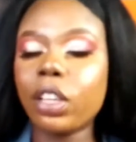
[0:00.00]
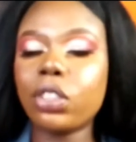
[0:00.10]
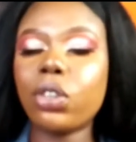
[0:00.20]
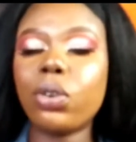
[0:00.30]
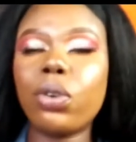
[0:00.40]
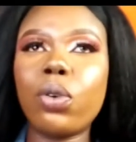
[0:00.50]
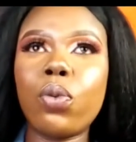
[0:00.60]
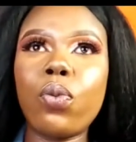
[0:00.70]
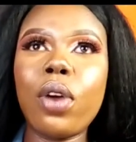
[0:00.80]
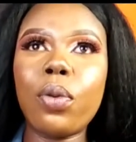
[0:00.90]
So
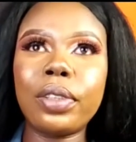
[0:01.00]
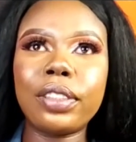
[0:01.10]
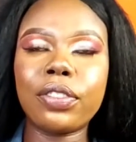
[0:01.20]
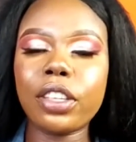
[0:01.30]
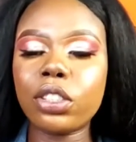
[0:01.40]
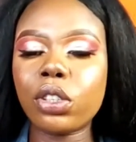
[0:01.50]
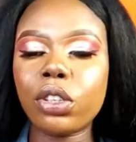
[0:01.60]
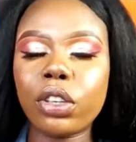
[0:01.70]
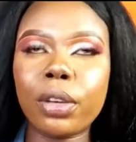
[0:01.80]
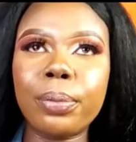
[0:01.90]
while waiting for it to
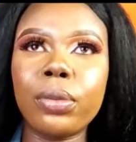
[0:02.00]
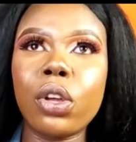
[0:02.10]
load up,